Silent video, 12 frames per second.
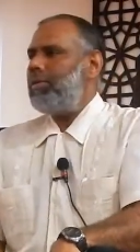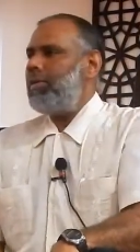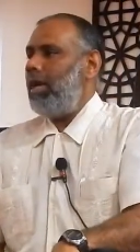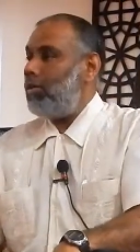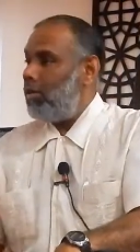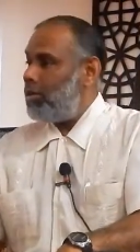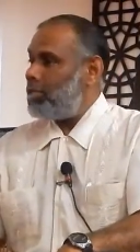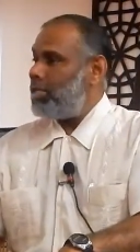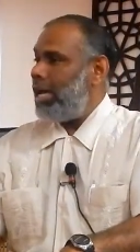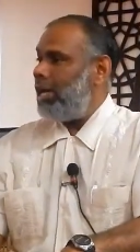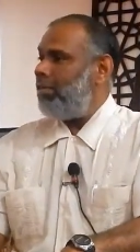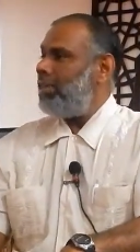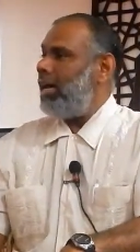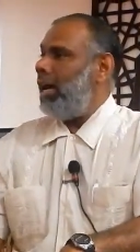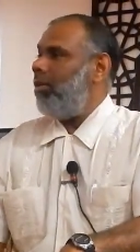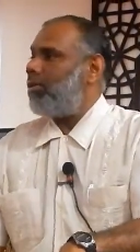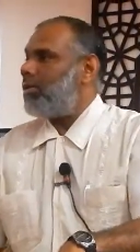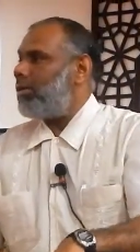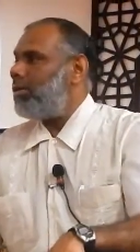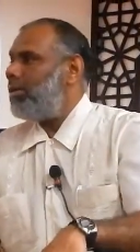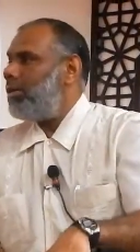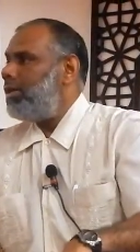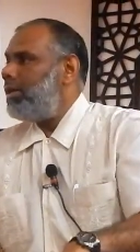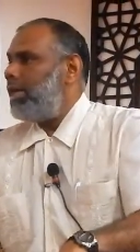Another sign of the hour
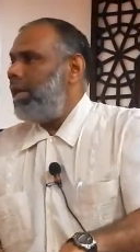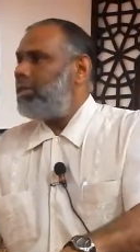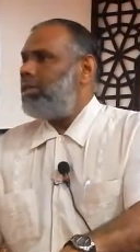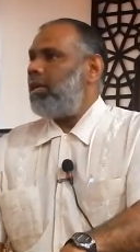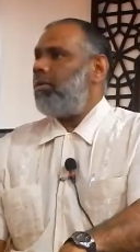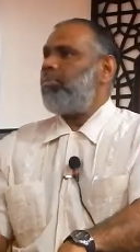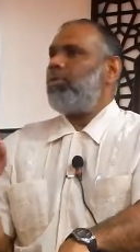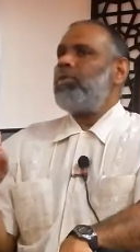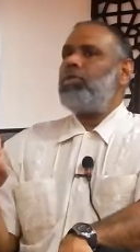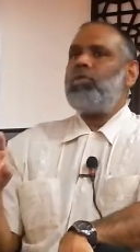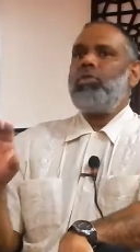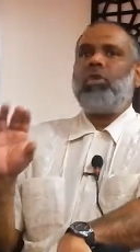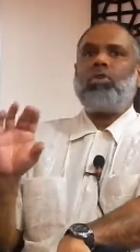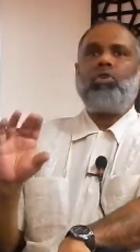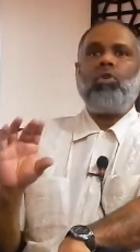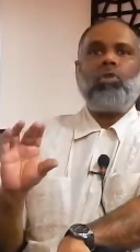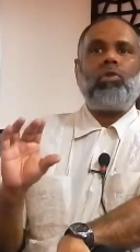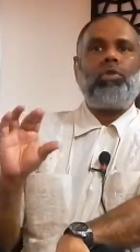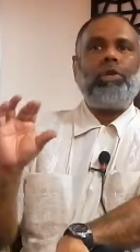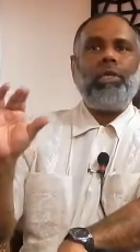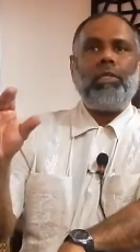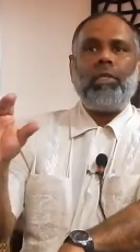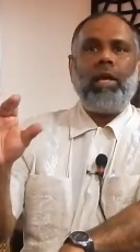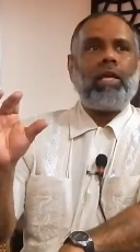is that a person does not
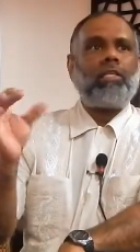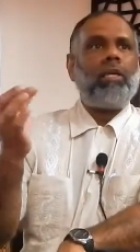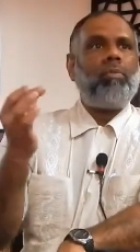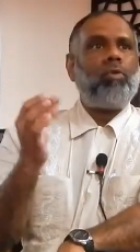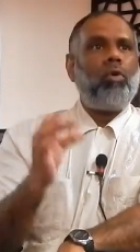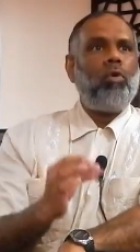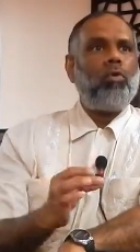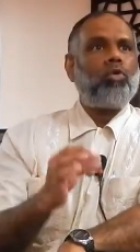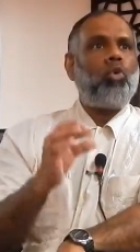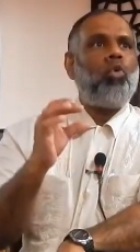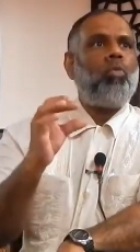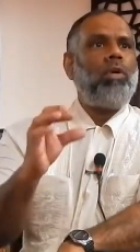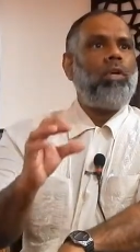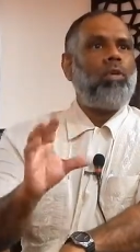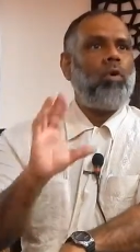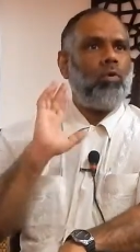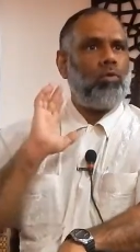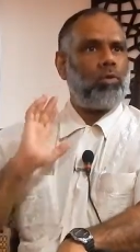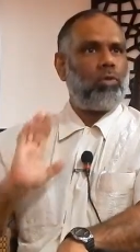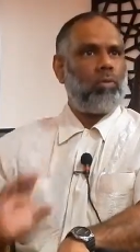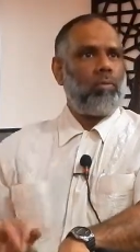greet except those whom he knows.